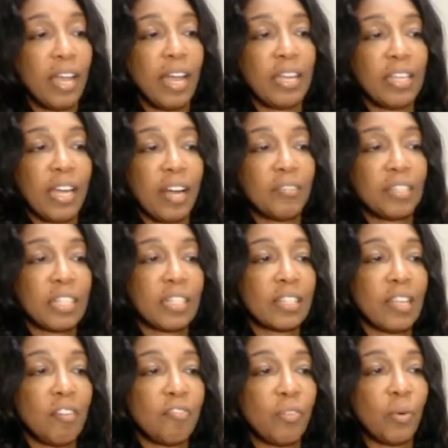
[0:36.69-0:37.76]
And you have to get
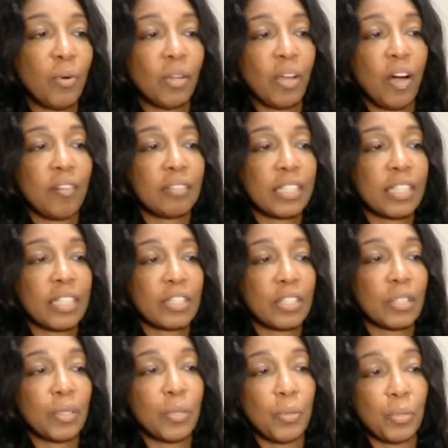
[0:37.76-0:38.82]
that foil off to get to
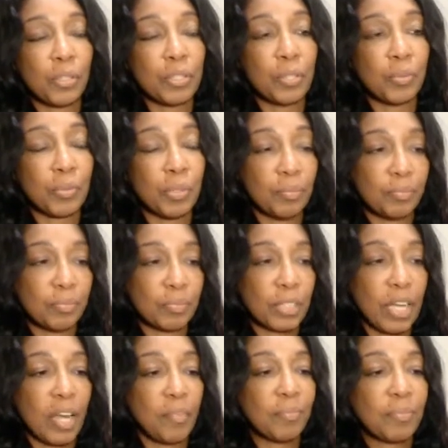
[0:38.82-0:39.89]
the corkscrew,
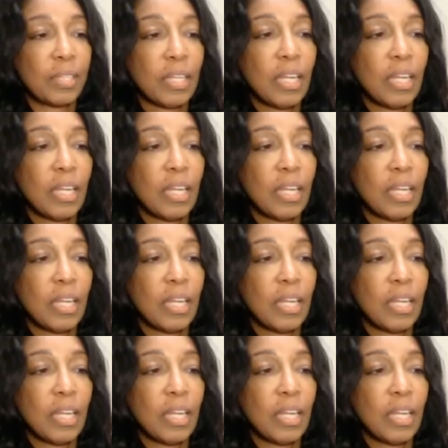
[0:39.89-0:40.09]
okay?